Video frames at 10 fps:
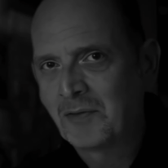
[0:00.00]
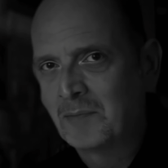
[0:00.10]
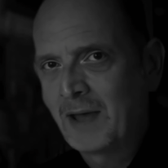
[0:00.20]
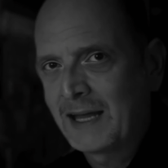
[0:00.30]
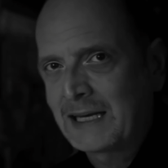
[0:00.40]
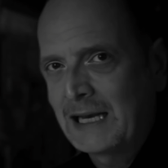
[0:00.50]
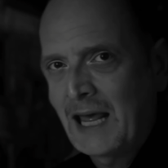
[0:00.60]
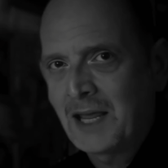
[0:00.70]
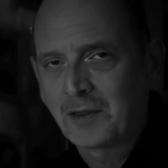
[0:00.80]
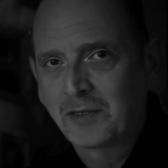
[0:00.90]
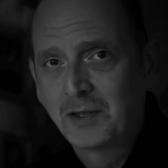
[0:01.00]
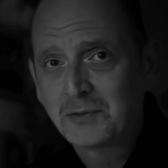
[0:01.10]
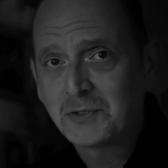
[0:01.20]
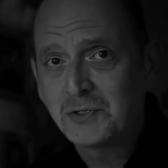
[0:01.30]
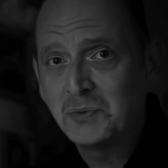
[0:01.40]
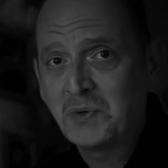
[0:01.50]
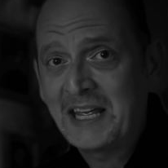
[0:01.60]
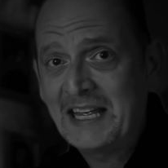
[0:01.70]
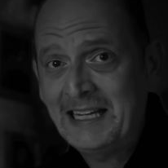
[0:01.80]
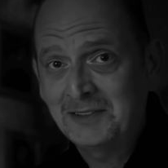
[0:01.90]
them at length to
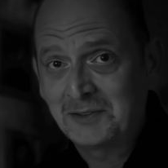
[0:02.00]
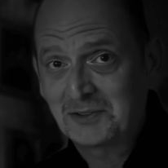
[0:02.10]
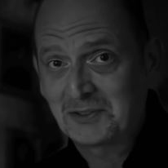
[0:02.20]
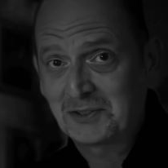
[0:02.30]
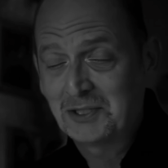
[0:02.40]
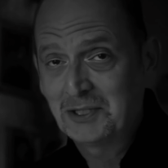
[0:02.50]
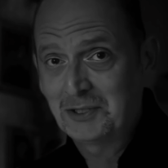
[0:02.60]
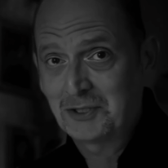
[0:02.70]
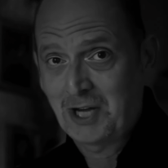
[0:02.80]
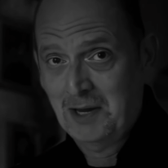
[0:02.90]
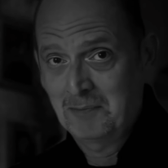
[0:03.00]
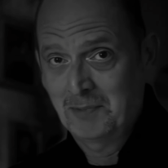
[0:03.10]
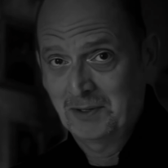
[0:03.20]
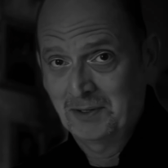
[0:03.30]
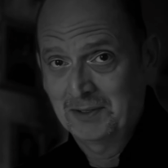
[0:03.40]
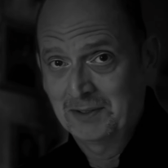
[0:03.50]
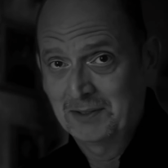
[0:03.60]
his chamber.